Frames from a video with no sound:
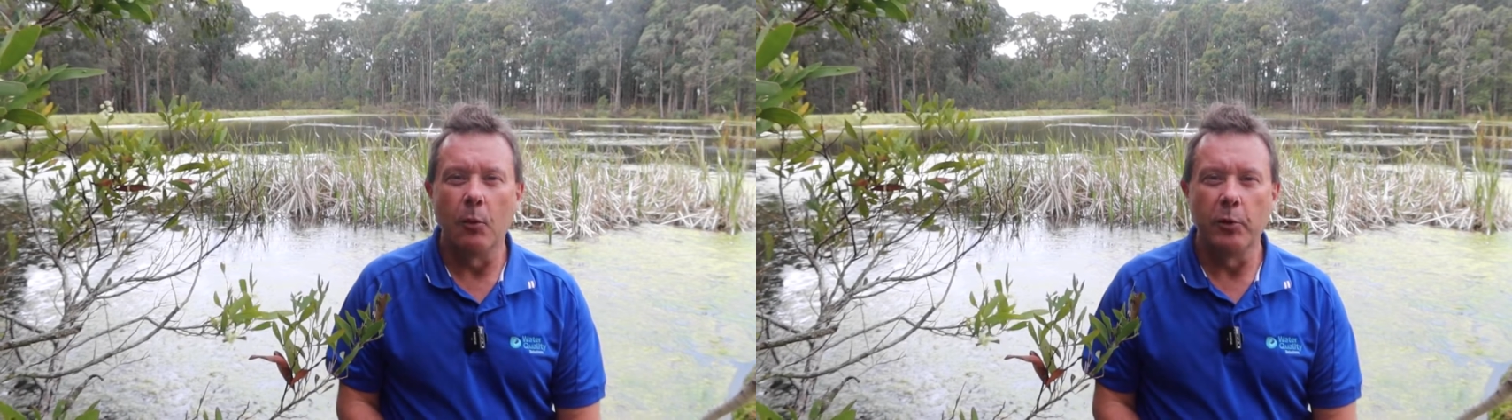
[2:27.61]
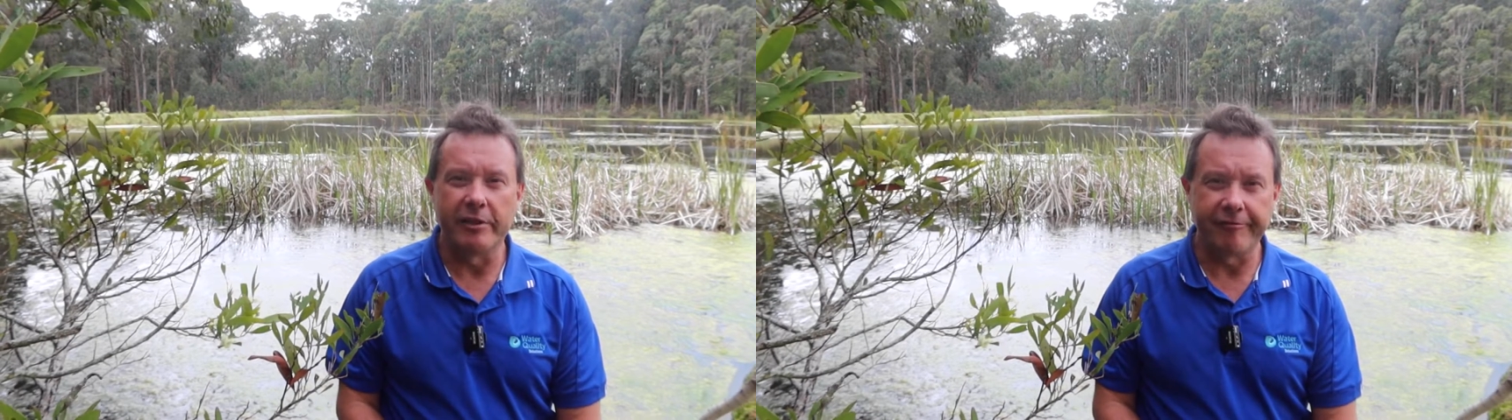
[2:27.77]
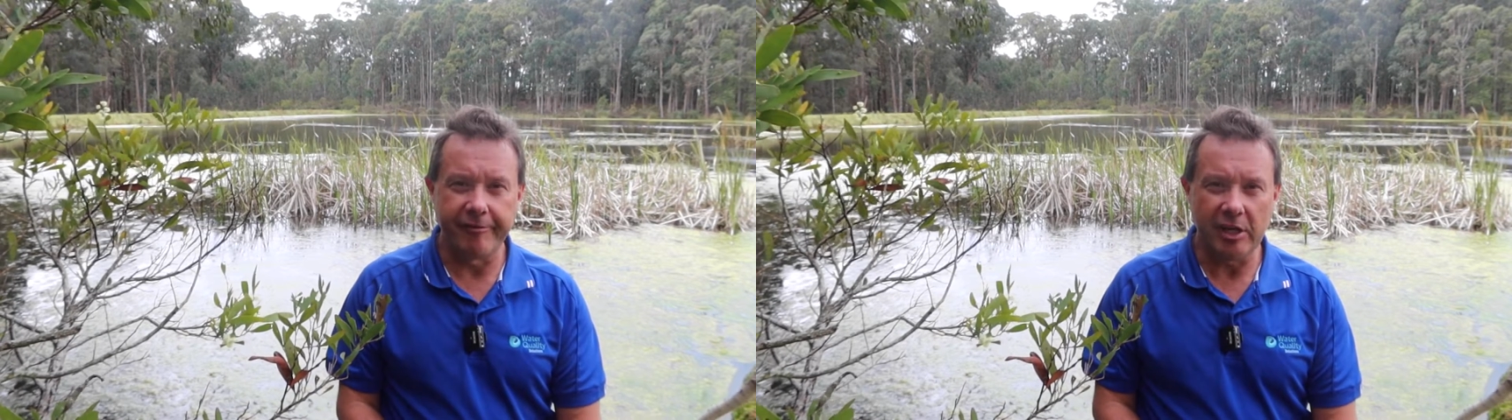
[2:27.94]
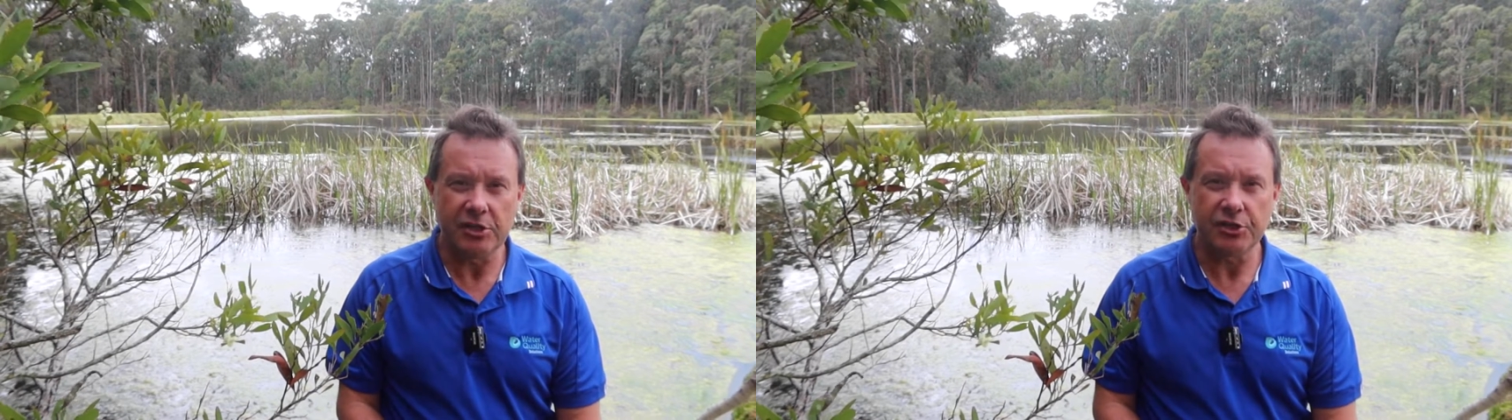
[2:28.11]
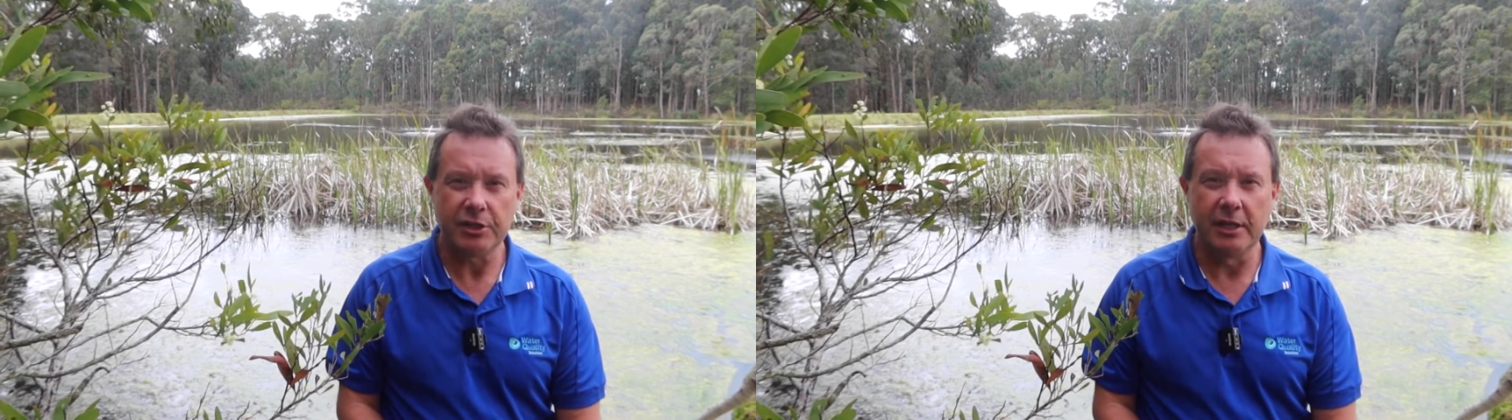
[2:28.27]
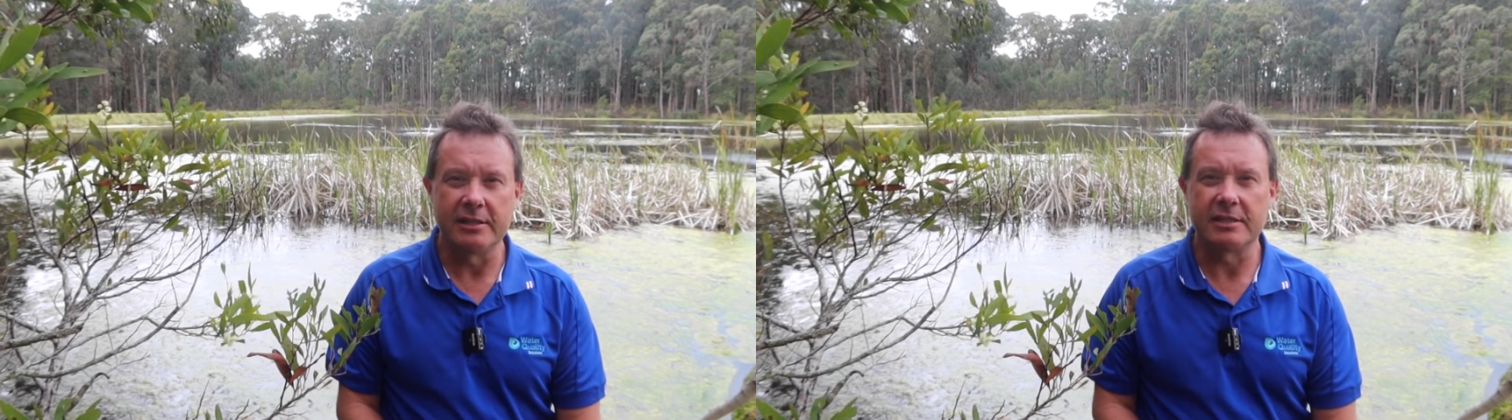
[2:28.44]
With
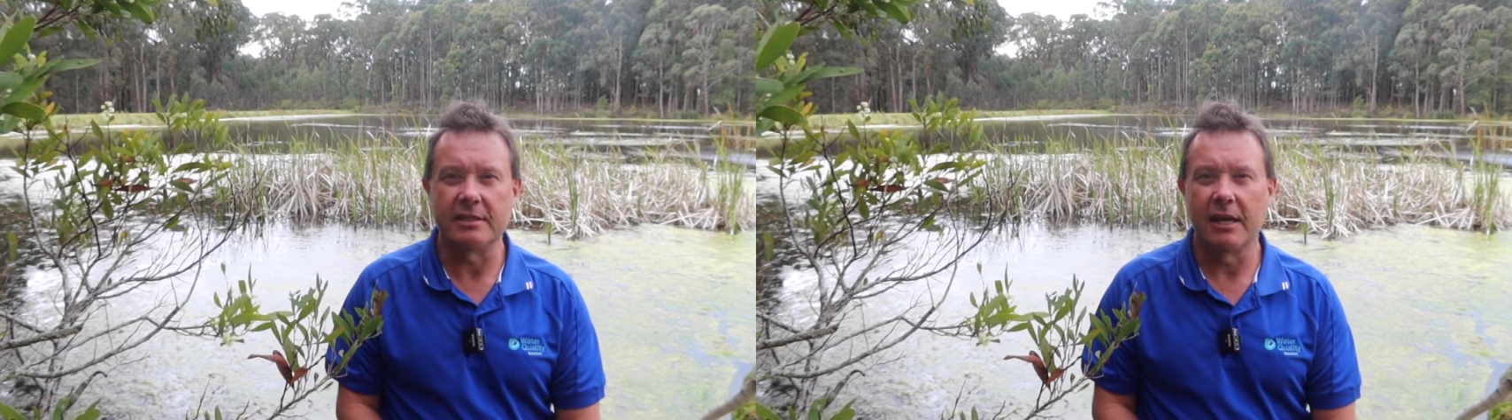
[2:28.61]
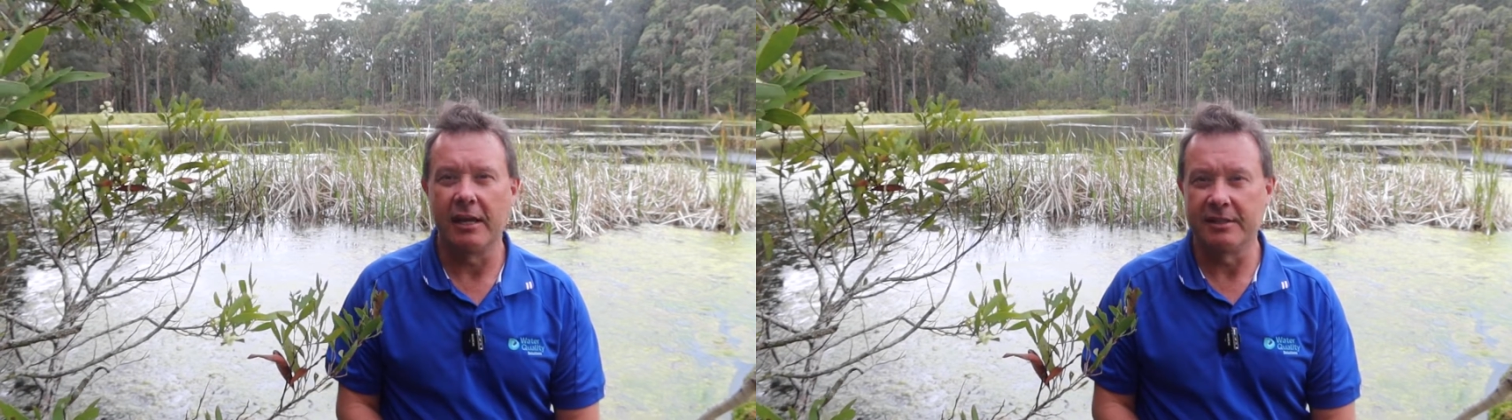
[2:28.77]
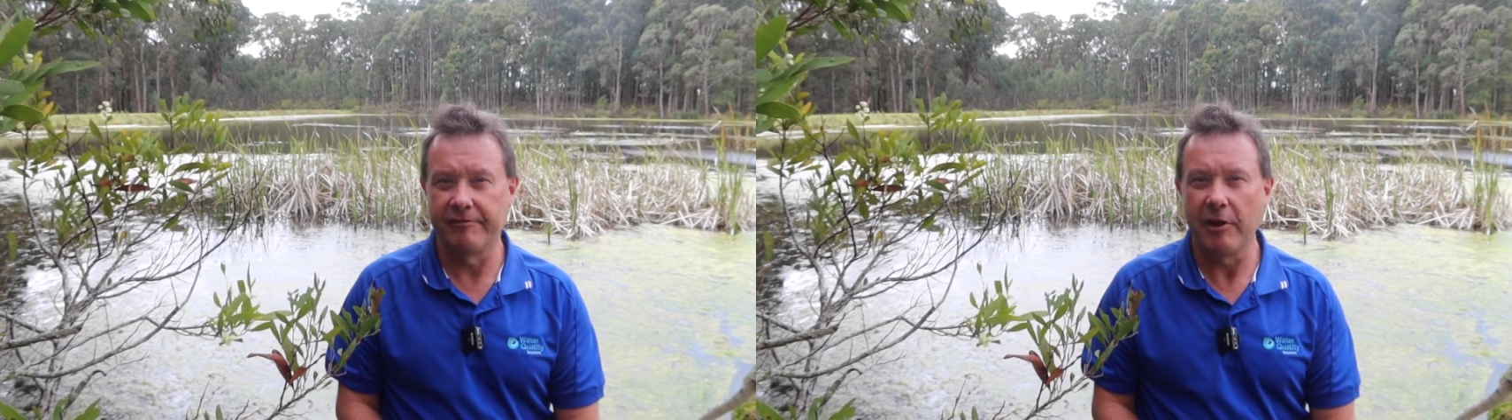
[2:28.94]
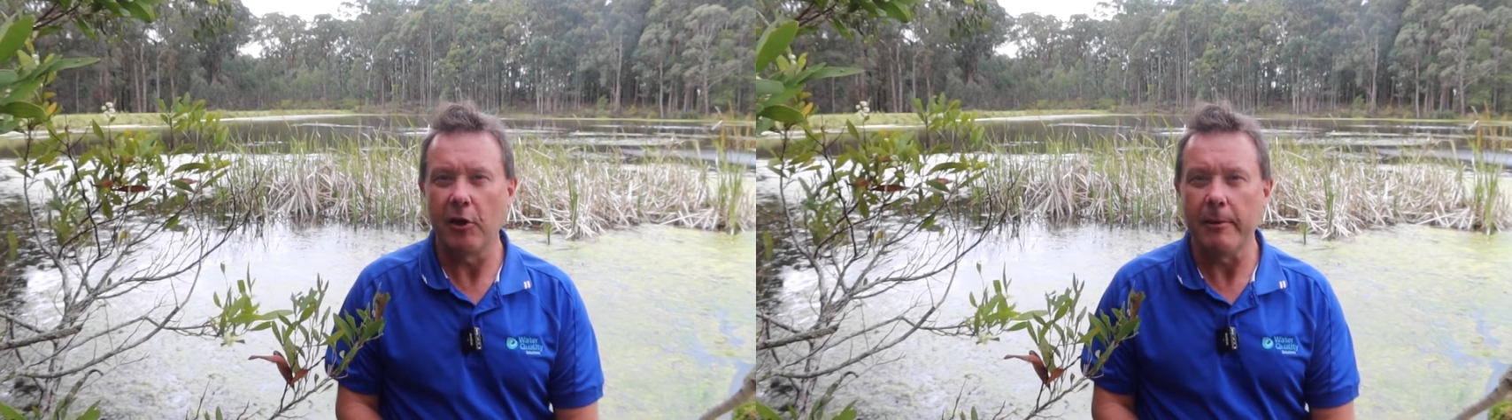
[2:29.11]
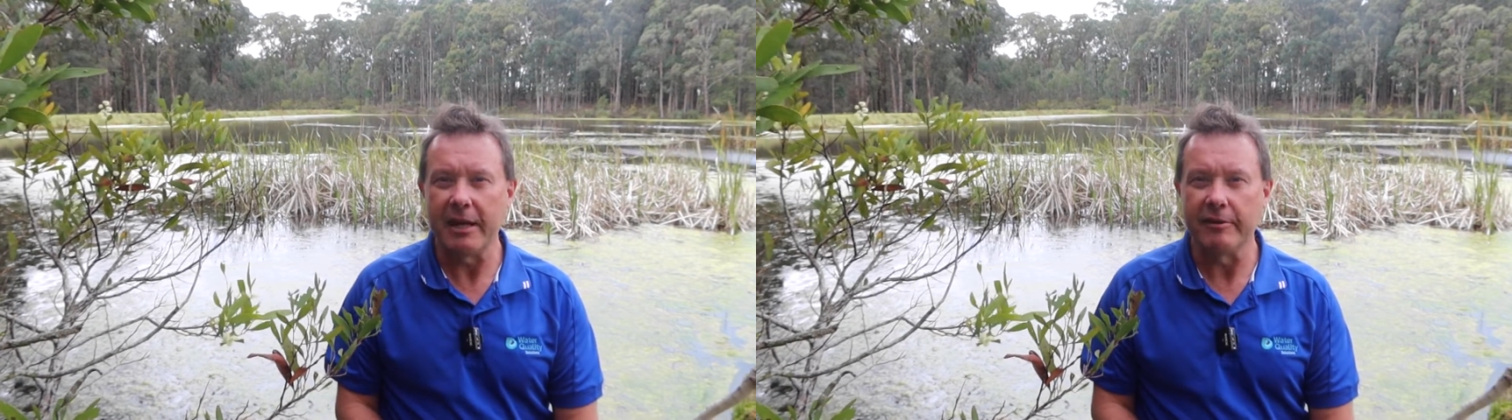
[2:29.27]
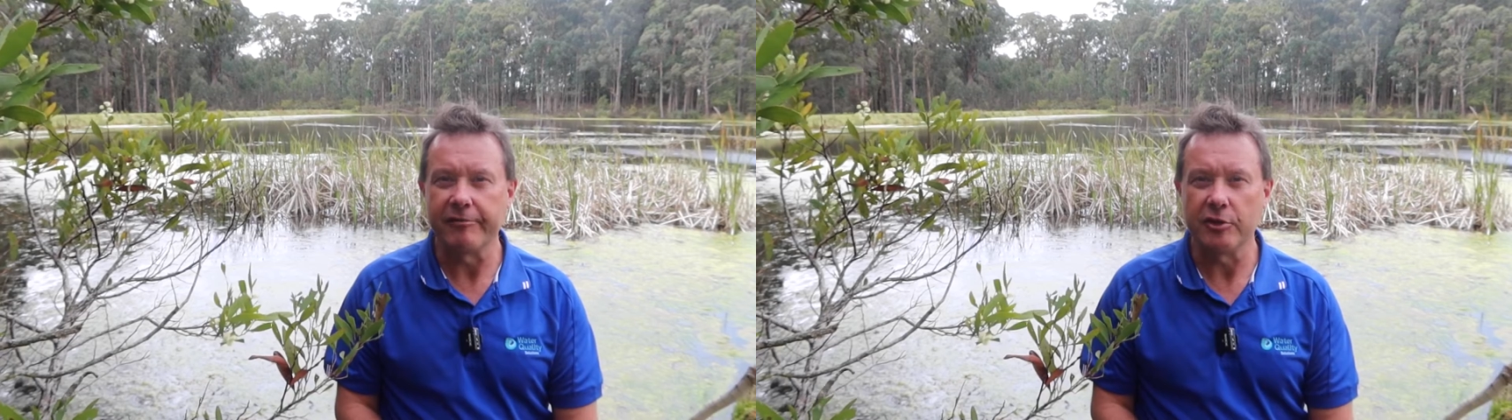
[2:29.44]
fish, it's very
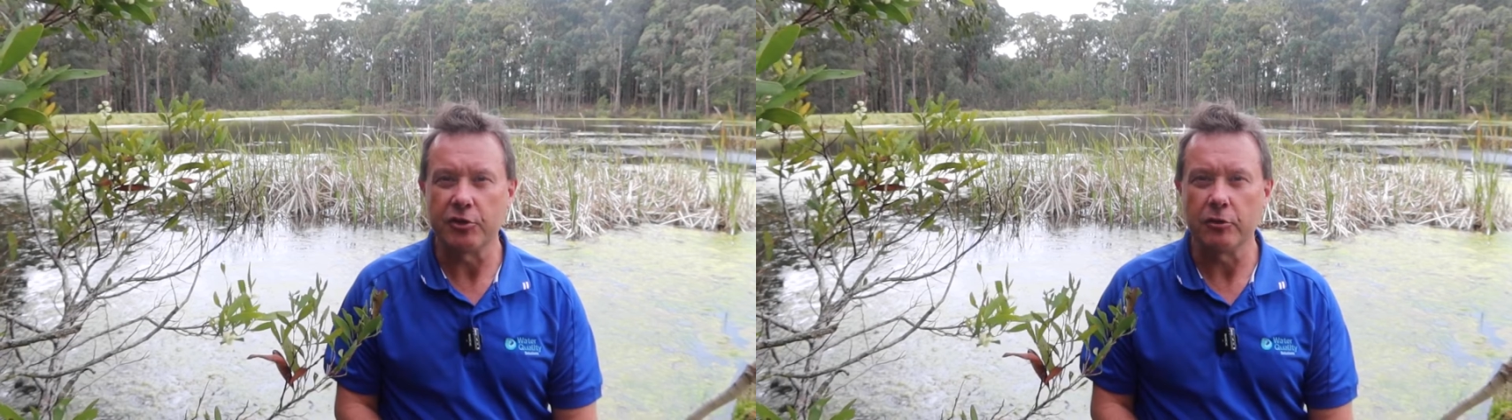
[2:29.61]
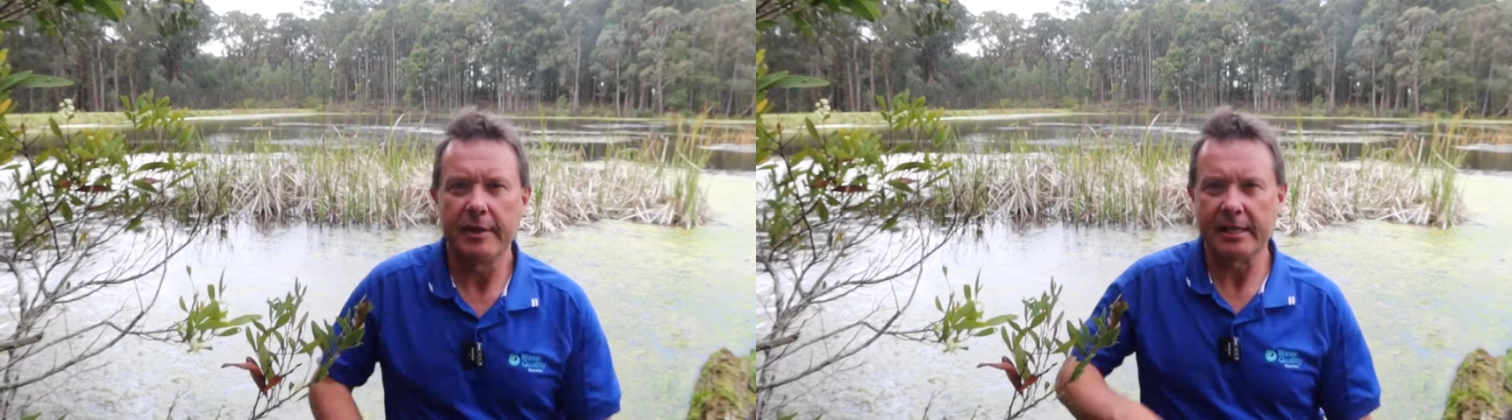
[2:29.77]
beneficial.